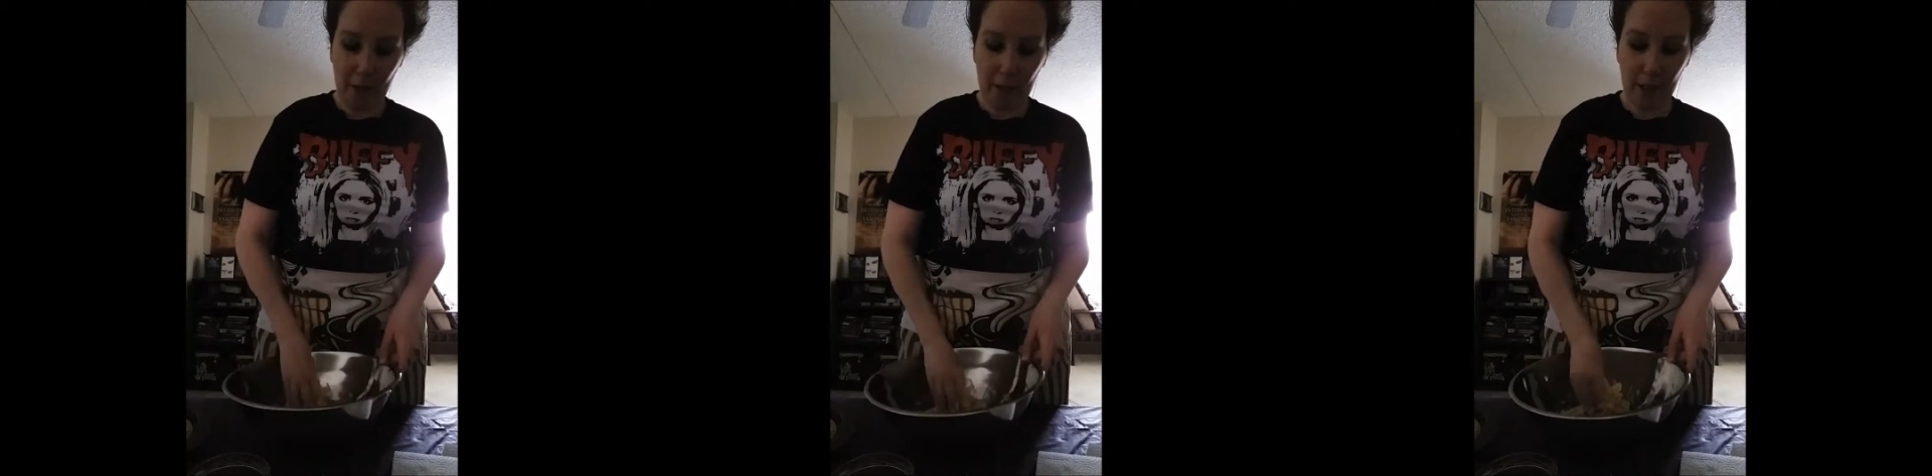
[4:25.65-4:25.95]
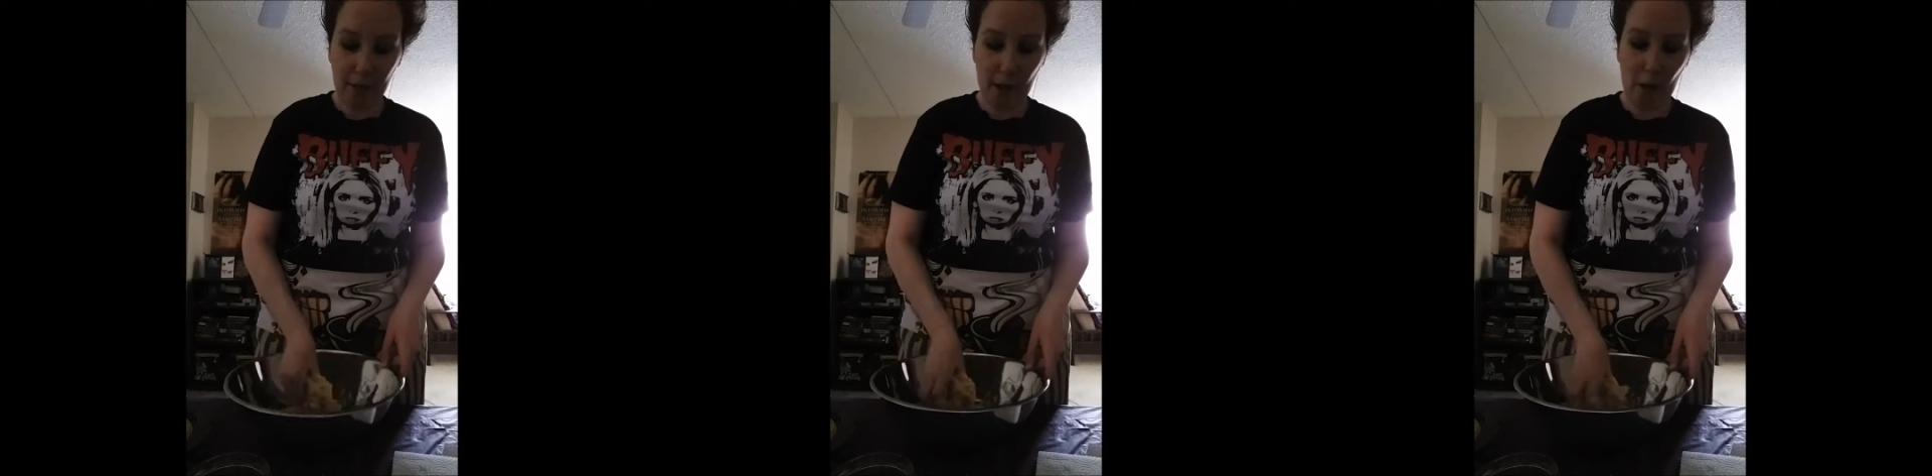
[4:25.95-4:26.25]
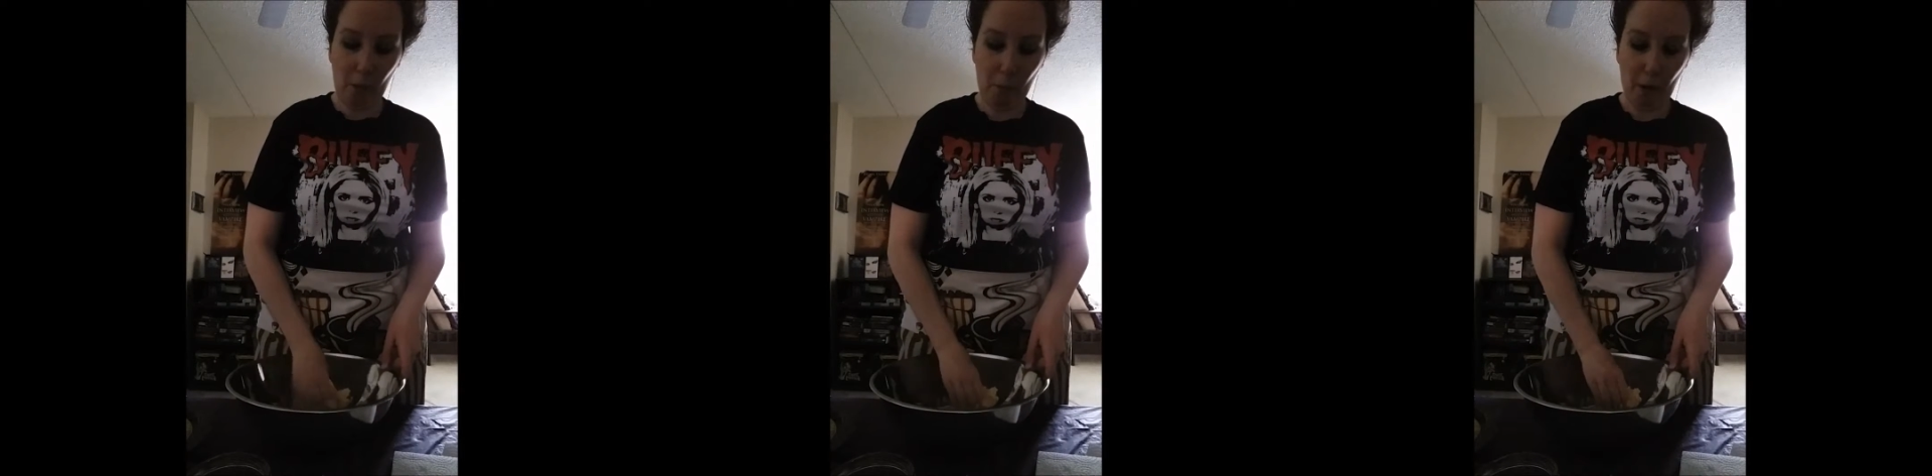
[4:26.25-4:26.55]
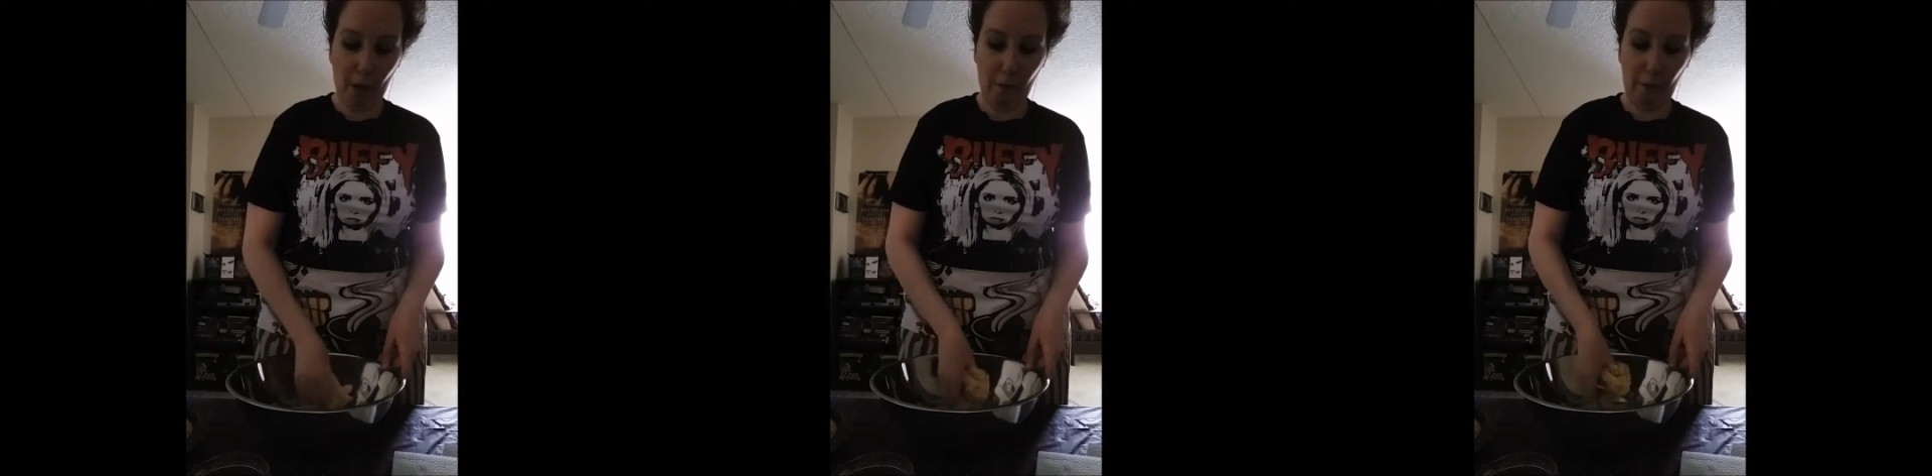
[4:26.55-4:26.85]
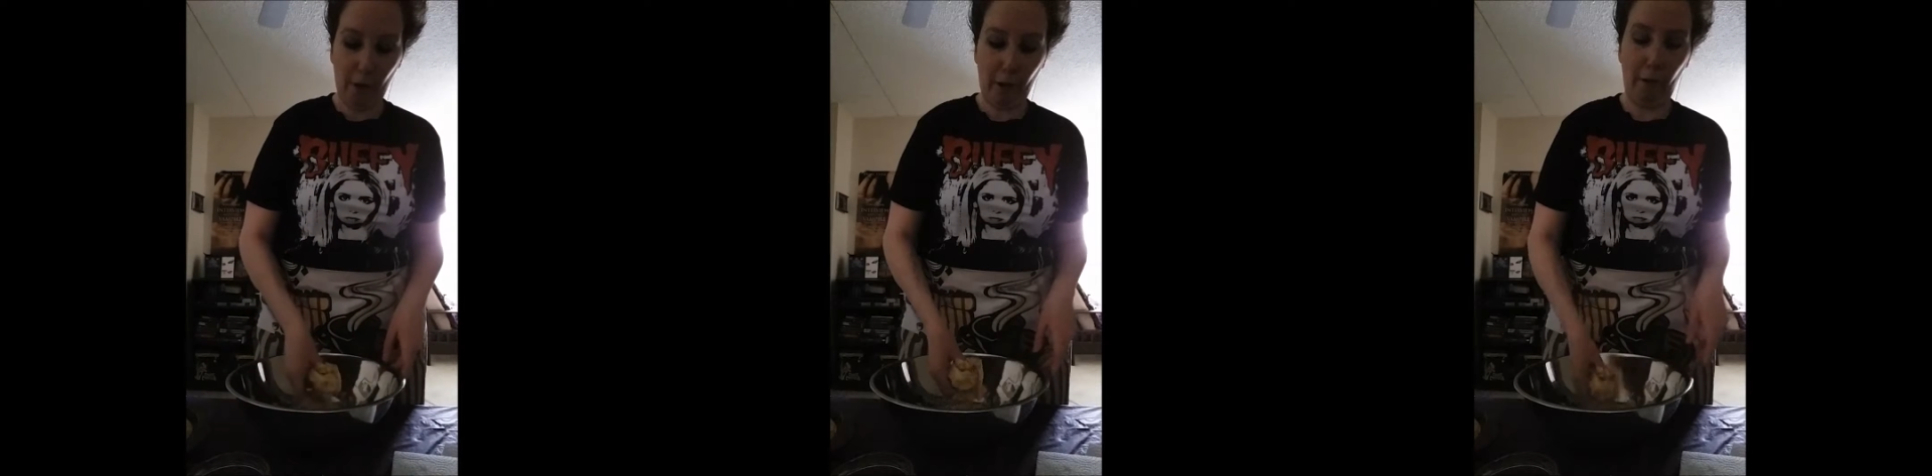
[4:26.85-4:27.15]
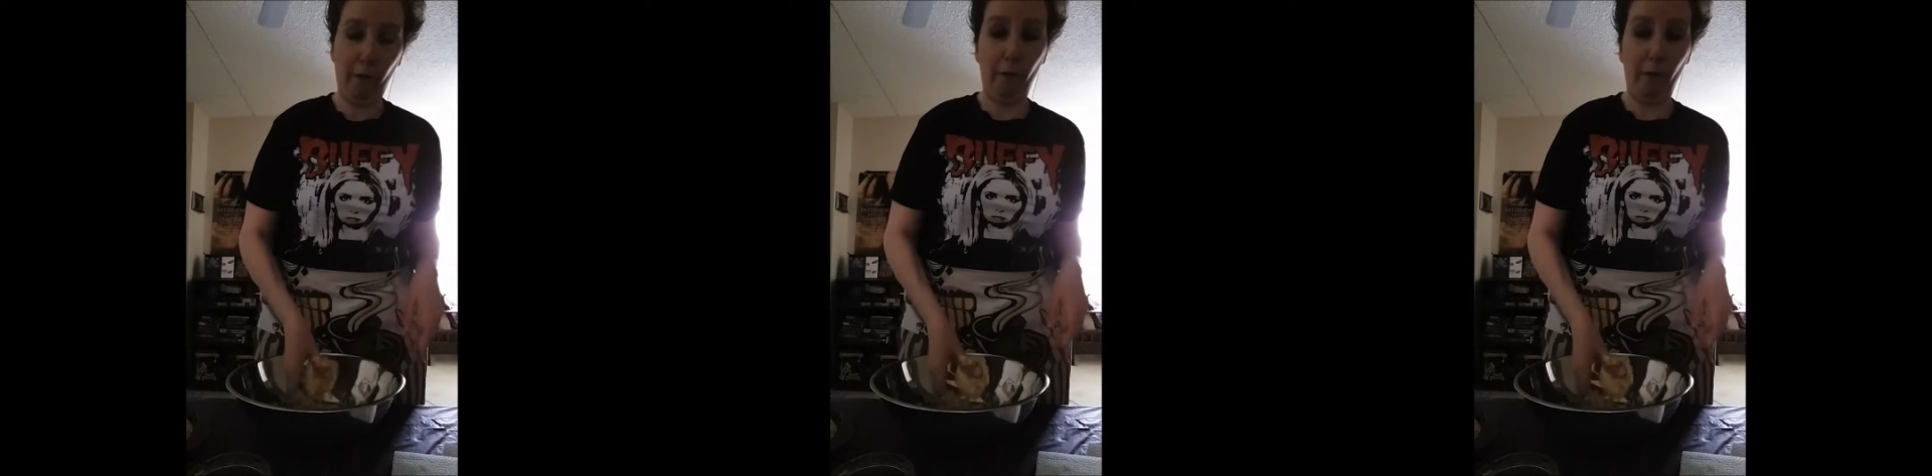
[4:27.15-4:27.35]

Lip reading: getting the help of their